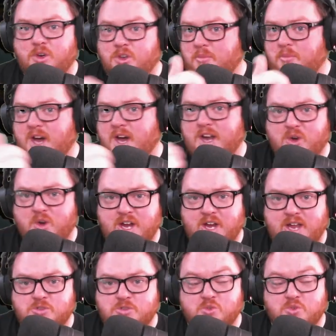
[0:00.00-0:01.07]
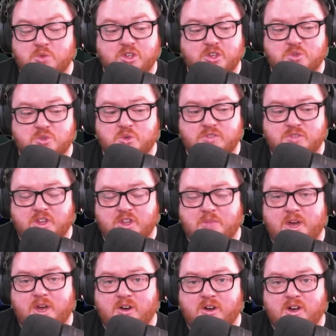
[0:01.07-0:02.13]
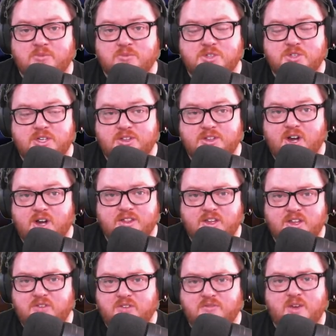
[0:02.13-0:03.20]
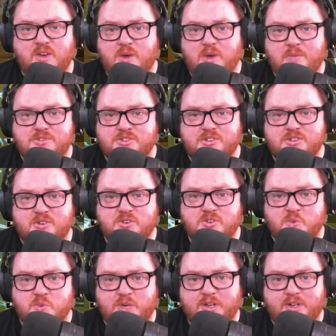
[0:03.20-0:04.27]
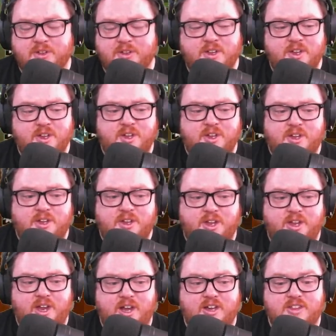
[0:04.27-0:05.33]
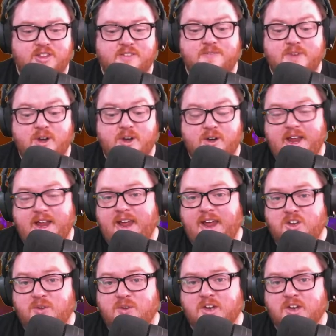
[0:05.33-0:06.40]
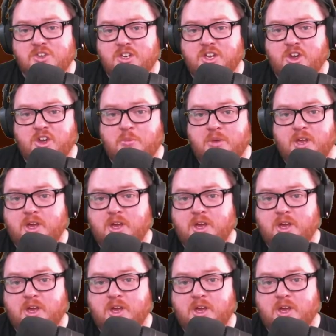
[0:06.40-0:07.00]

monograms. It's a really good source of all the monograms in there. I think you can find weapons in there as well. And at the very end, you actually can open up